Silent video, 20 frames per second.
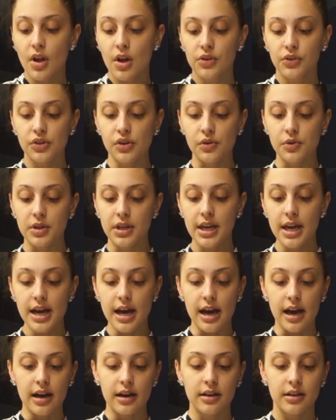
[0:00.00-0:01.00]
So
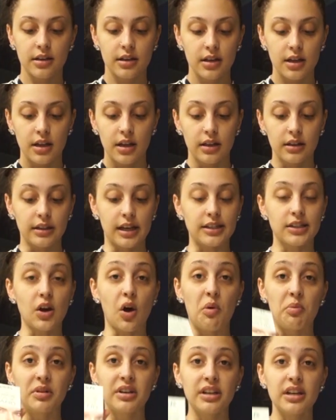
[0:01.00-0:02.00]
yeah, let's
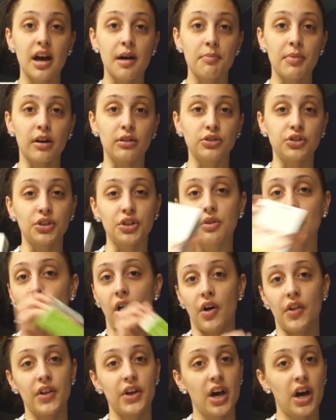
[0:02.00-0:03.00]
open it up. I'll show you
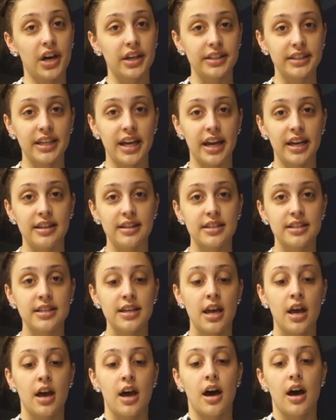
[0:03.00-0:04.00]
all the contents.
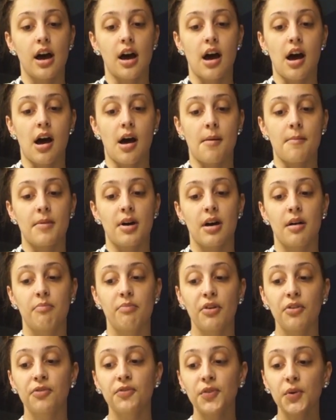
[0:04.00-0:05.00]

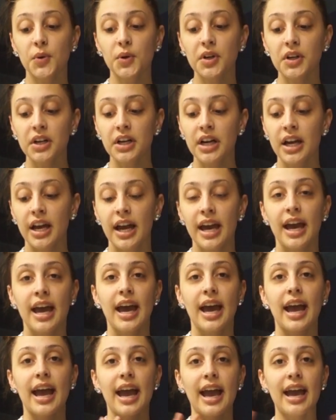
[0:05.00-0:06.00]
Before
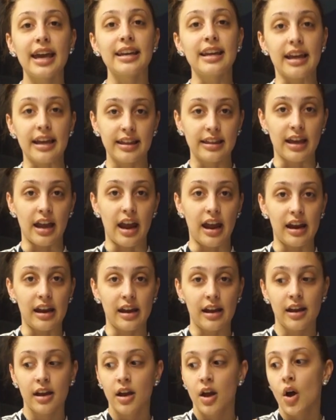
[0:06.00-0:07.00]

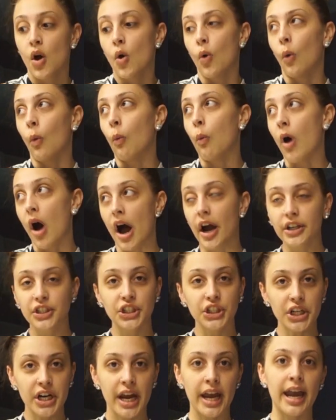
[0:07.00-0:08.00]
anything,
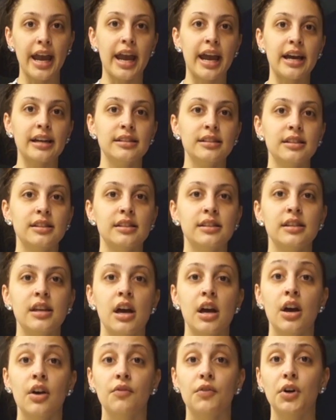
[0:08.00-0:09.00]
wash your hands
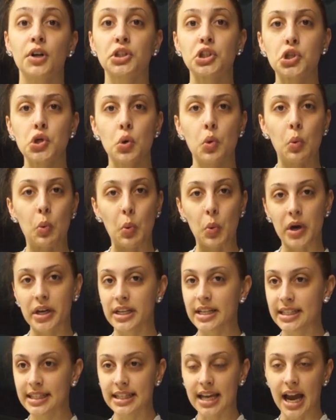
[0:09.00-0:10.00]
for
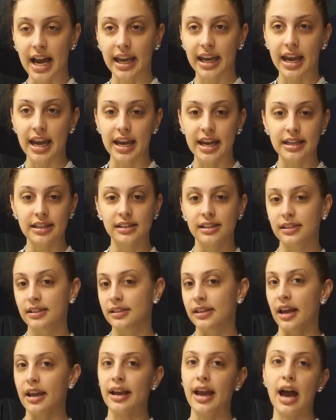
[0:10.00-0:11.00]
20 seconds.
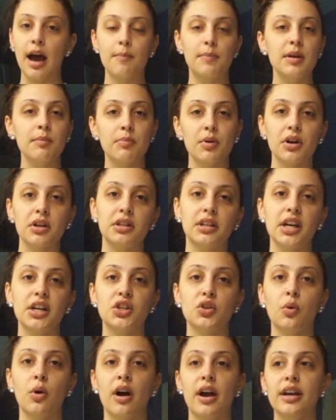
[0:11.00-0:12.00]
Sing happy
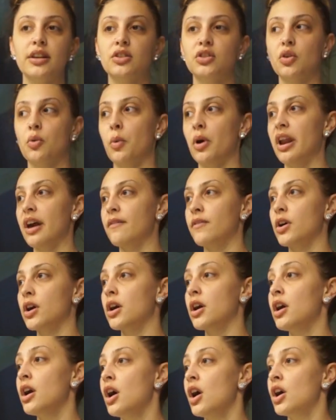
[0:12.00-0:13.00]
birthday twice or whatever